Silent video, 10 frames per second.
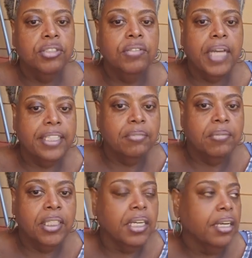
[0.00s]
do got some
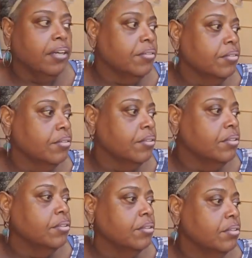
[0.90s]
thick hair.
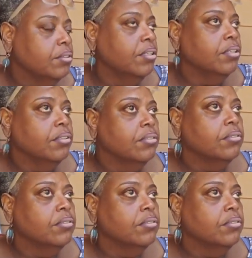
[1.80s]
Yeah.